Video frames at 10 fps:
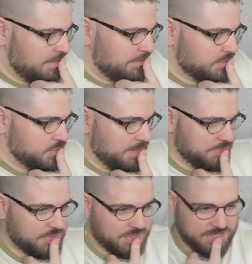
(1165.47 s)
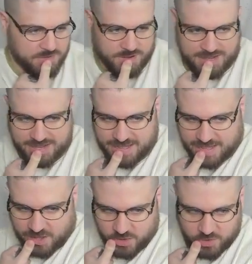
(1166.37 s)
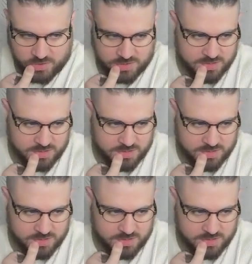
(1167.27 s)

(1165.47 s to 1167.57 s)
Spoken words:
Because what I'm thinking right now